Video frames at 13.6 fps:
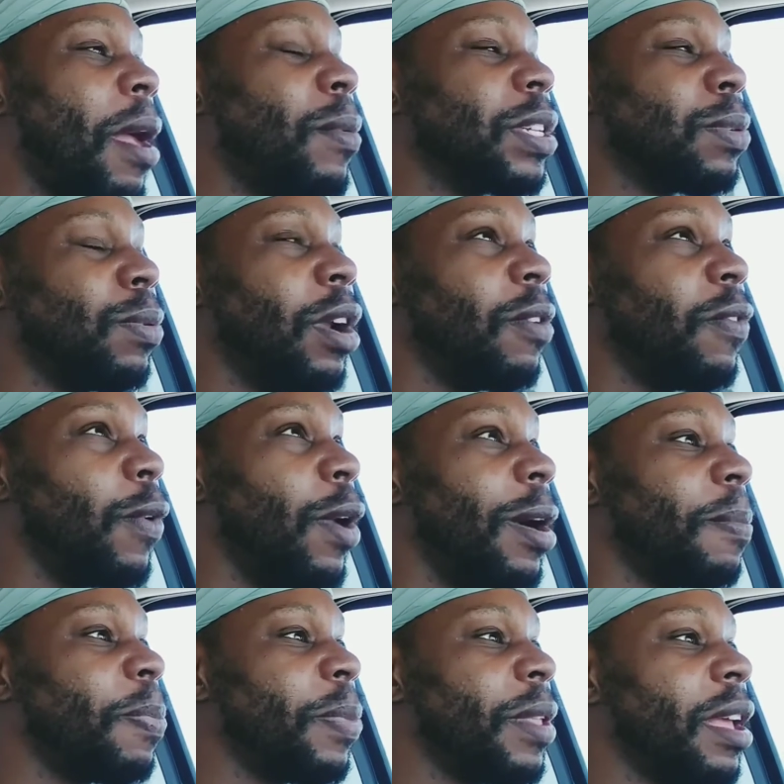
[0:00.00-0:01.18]
what's we looking for?
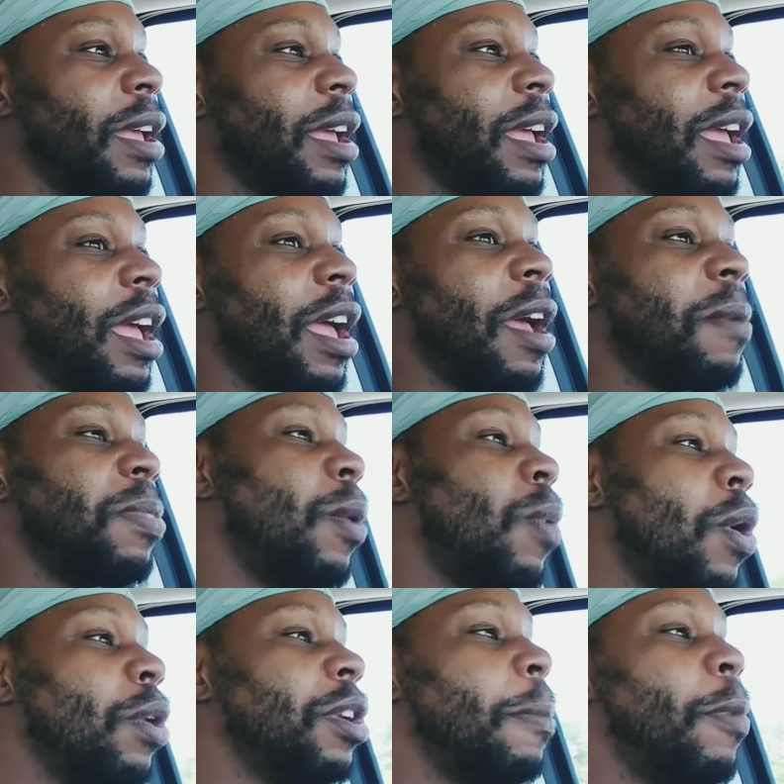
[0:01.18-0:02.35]
They're
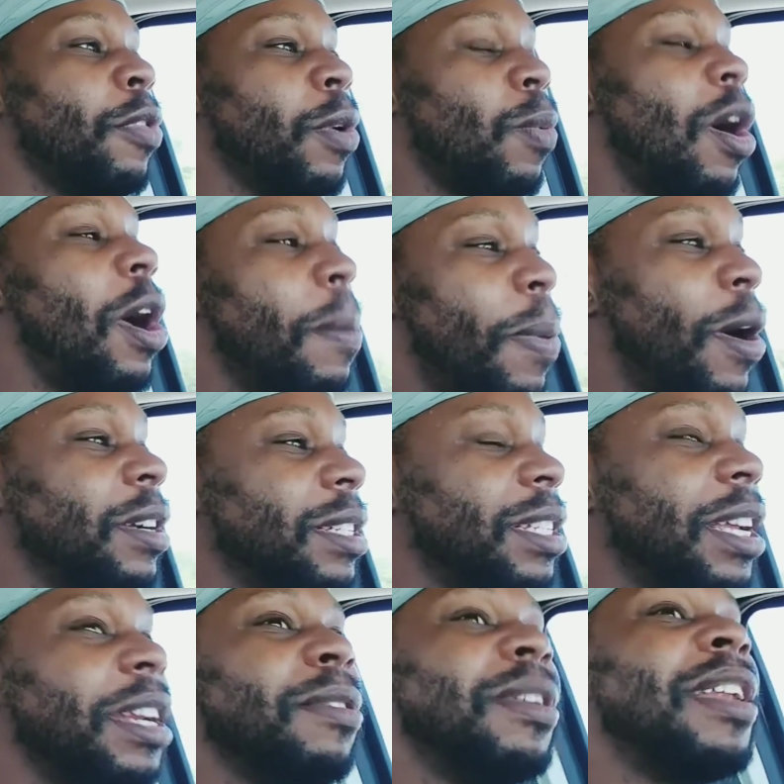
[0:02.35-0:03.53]
rolling up on the wrong
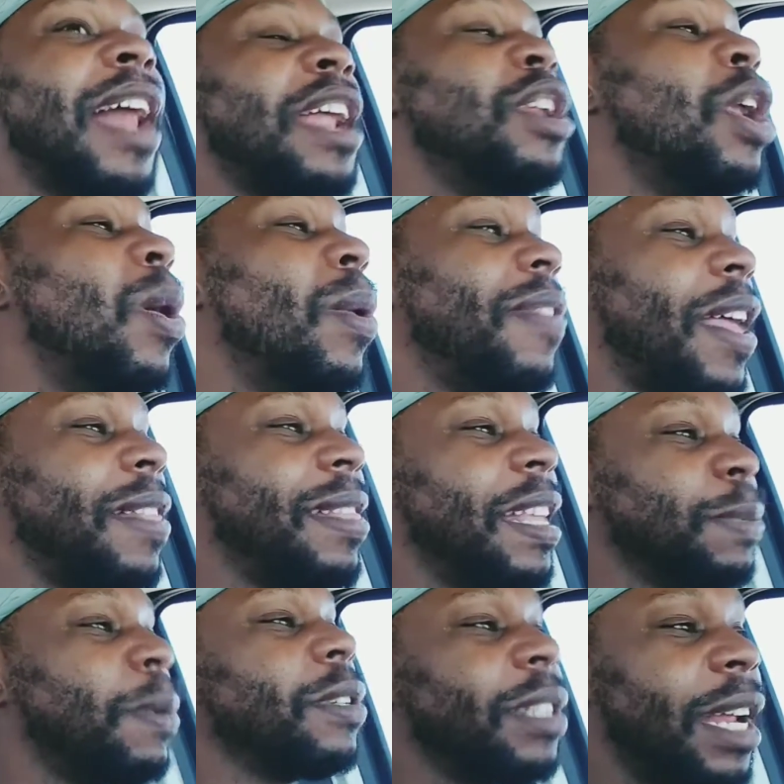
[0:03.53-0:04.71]
person, not knowing that
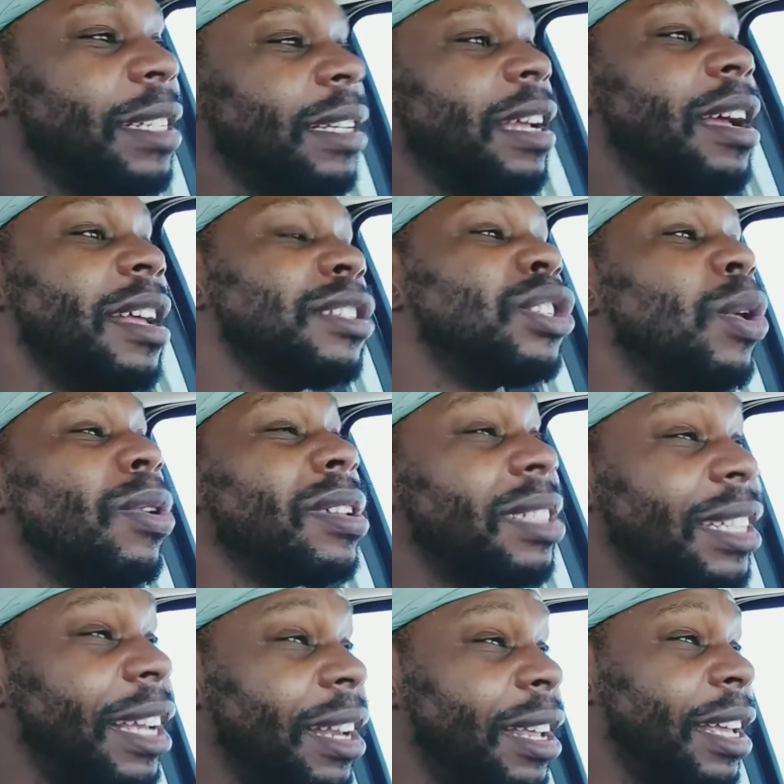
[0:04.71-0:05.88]
this person has a gun. So
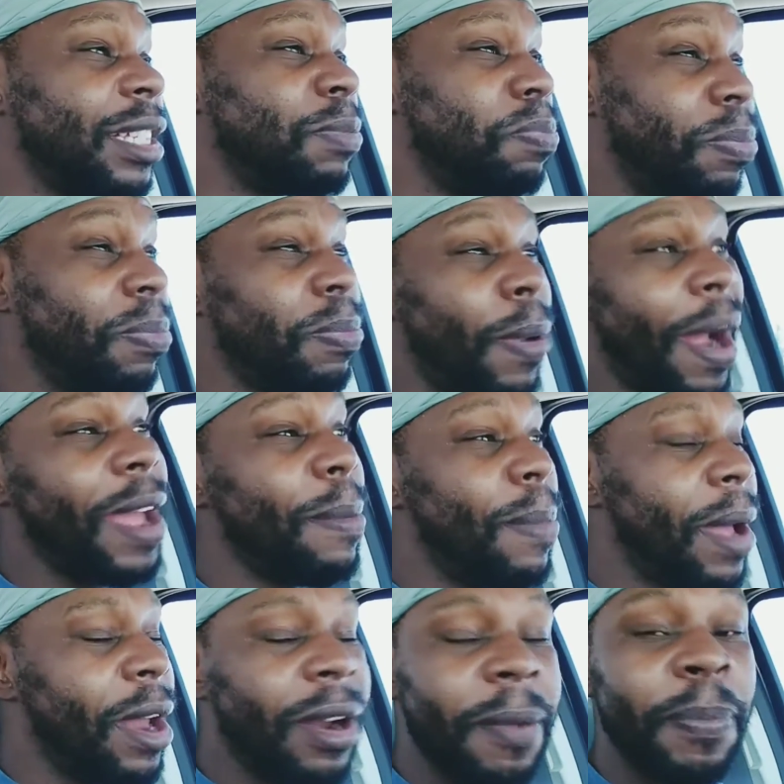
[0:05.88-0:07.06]
concealing is probably
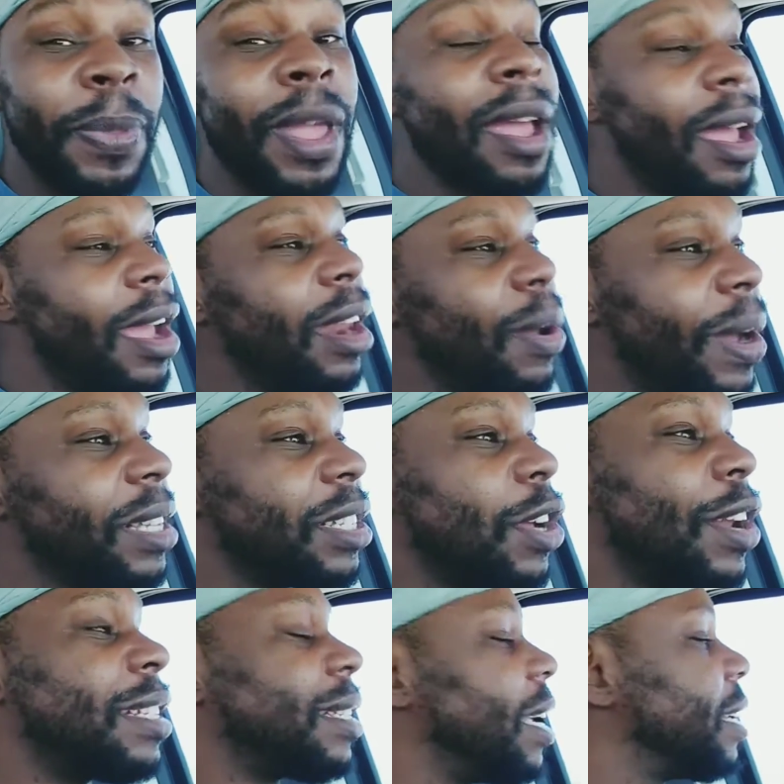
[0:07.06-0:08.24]
better. Anyway, so
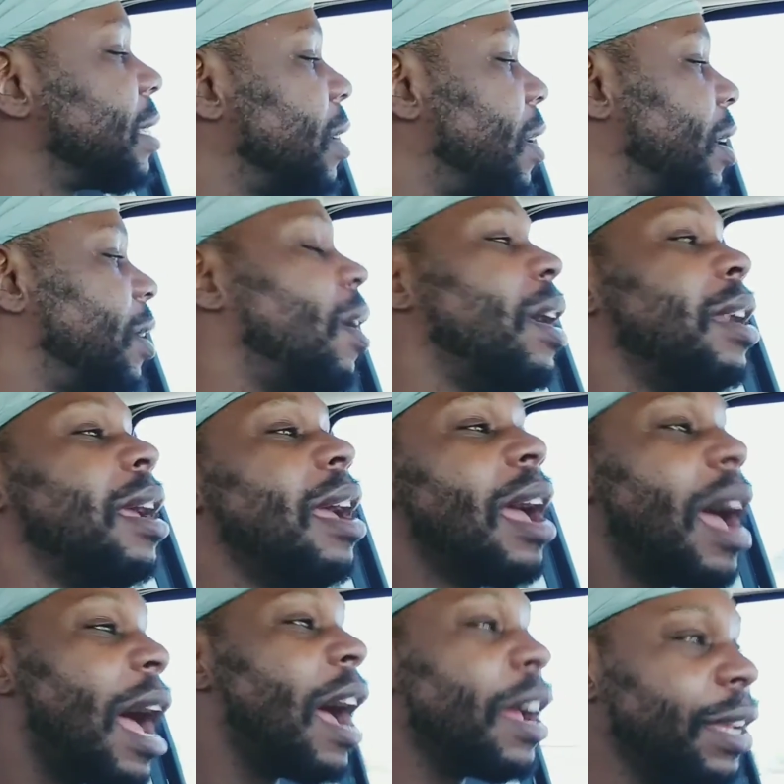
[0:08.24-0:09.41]
let's get started on
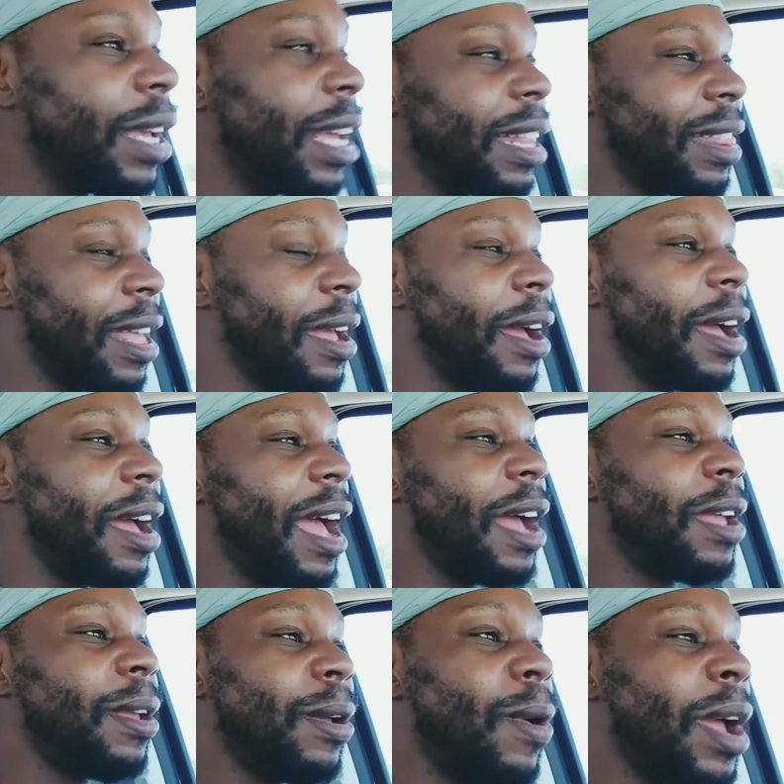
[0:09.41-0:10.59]
how you get how
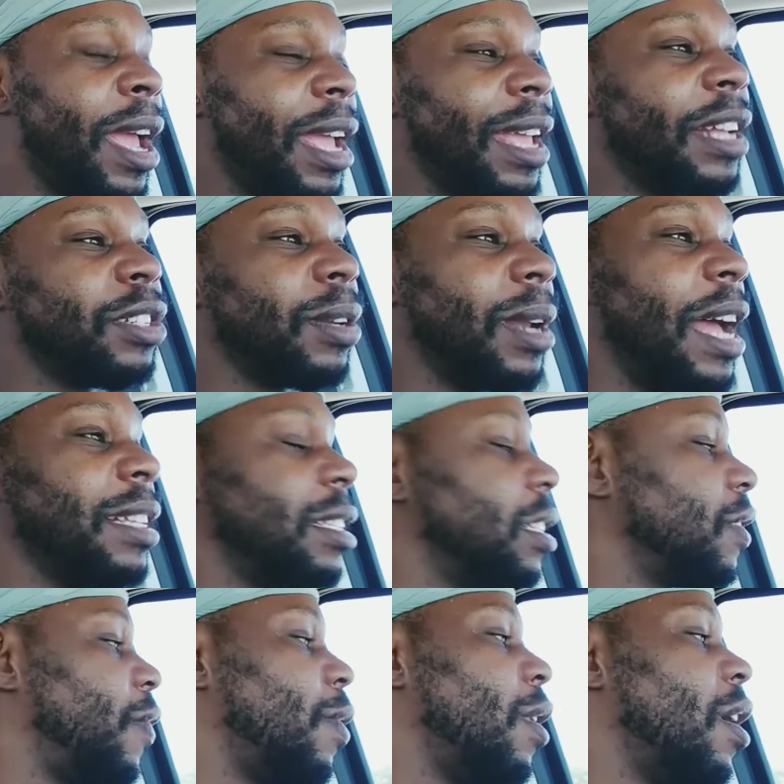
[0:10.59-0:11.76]
you go ahead and get your
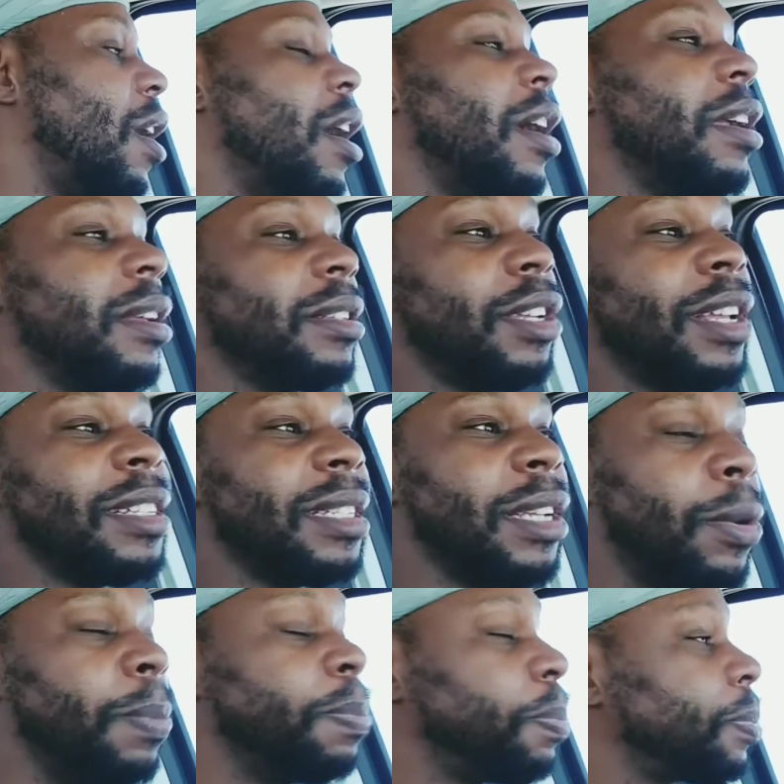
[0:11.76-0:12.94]
license to conceal.